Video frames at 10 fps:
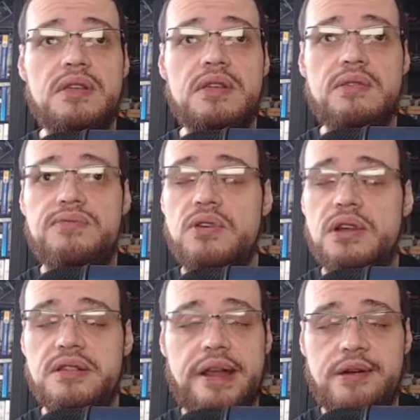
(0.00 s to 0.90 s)
if you're a
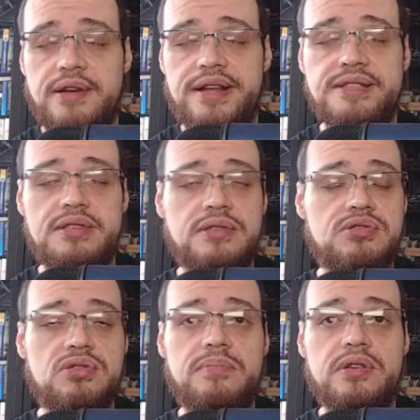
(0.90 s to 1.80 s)
terrorist, you
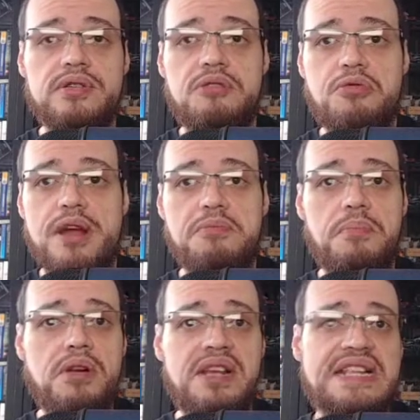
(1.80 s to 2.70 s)
support the right
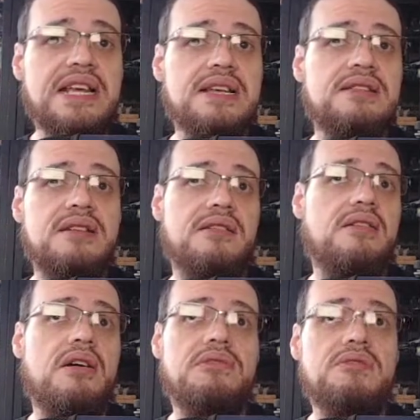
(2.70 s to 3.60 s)
politics and
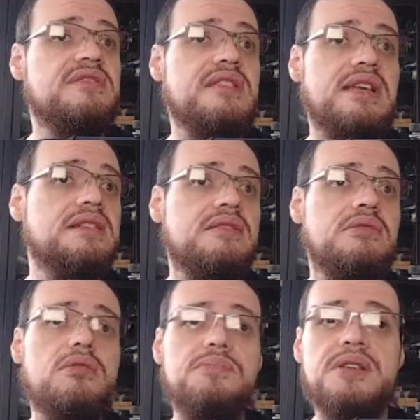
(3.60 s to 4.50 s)
all those things,
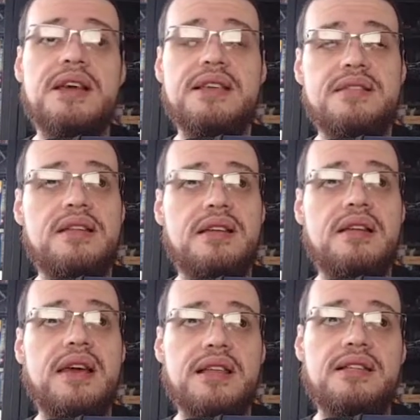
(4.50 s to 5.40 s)
groups like
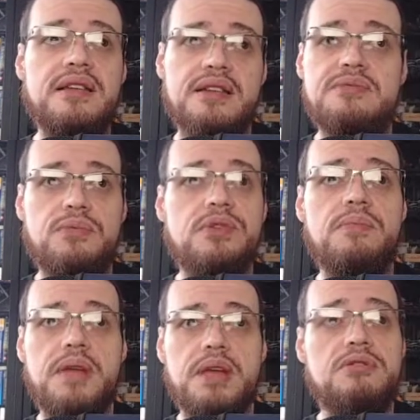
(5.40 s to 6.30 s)
this will
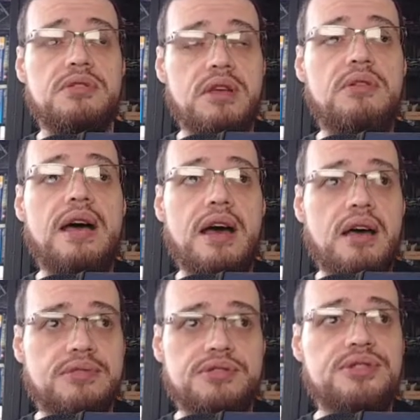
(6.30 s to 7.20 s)
bail you
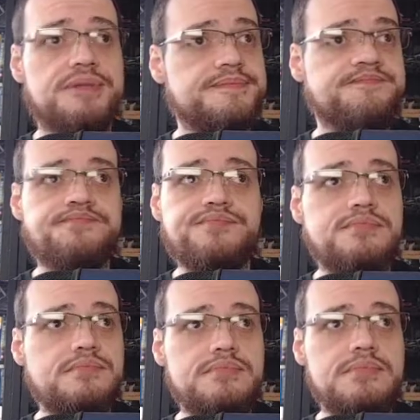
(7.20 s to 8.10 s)
out.
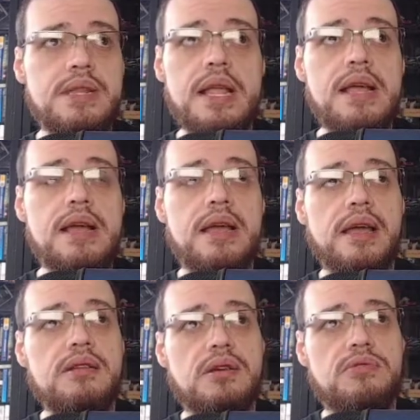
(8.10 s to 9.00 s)

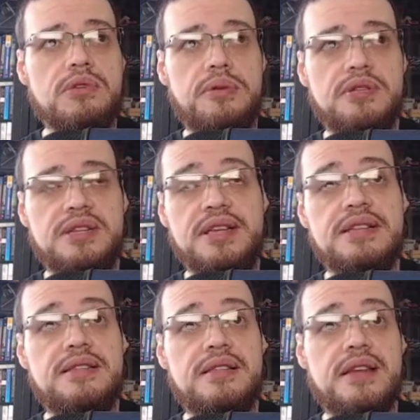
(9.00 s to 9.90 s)
Engel reported
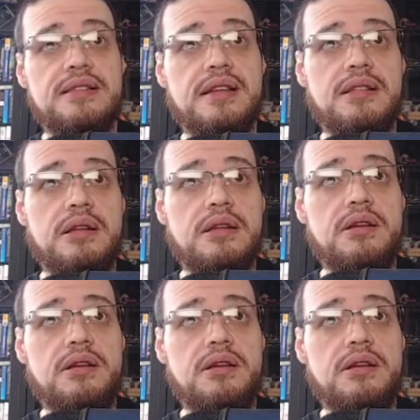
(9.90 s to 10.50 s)
yesterday that an